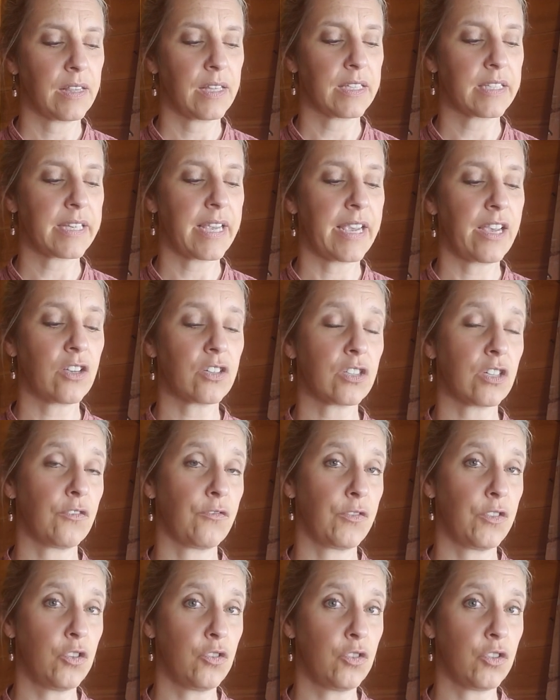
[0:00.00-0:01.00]
this chaos,
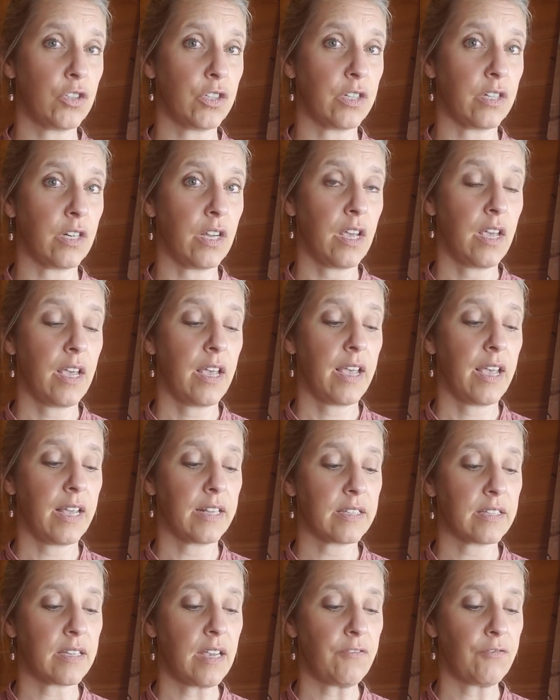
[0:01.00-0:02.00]
confusion,
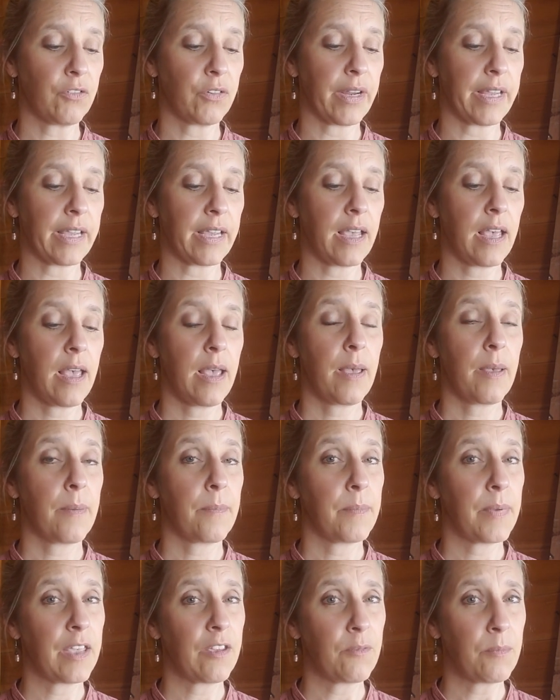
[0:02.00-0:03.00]
and suffering
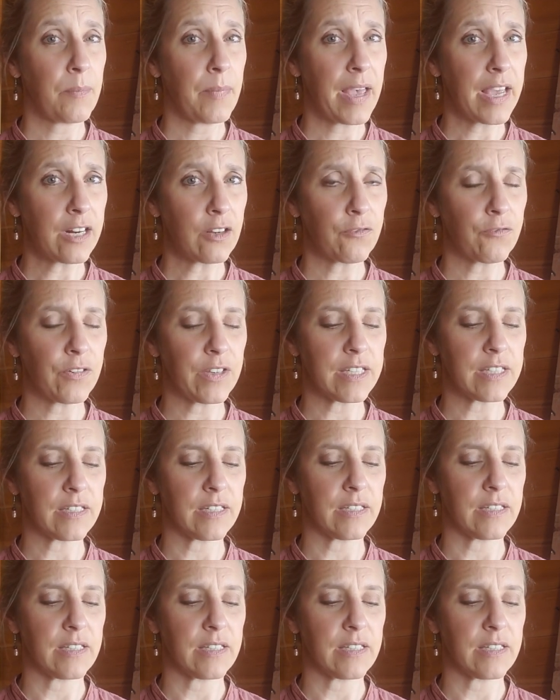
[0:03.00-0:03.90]
may manifest